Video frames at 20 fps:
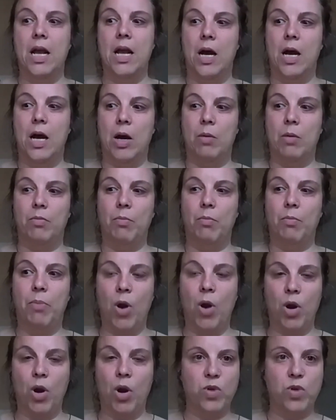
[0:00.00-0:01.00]

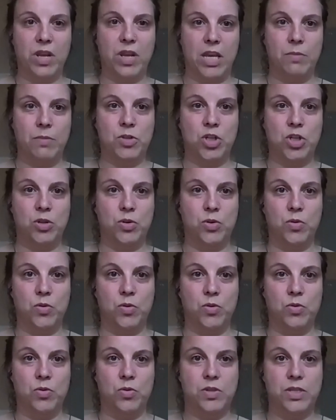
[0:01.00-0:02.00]
part of what keeps
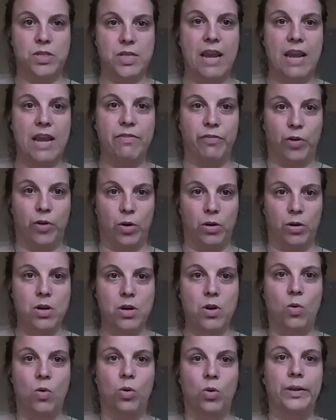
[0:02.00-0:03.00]
you safer
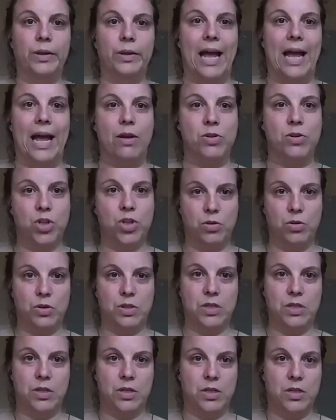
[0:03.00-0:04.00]
or allows you
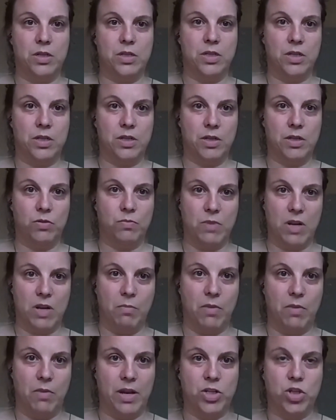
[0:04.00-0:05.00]
to
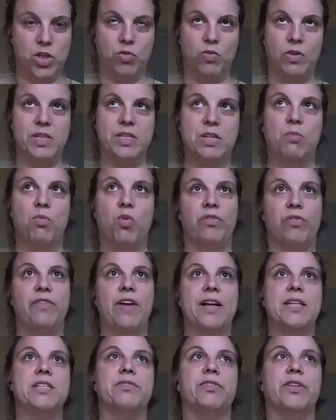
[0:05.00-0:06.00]
minimize your risk more
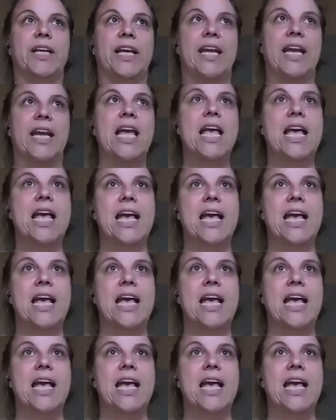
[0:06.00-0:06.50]
effectively